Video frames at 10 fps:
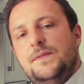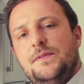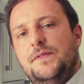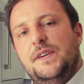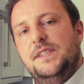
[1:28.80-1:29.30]

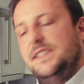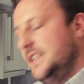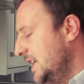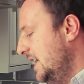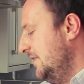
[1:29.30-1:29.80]
First
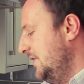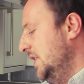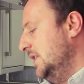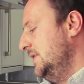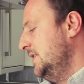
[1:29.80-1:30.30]
thing I've
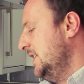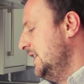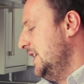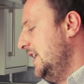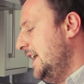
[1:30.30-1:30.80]
done,
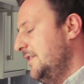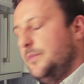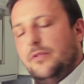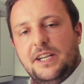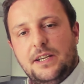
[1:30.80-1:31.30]

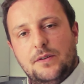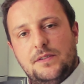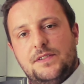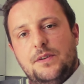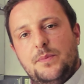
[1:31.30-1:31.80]
I've pre-cooked some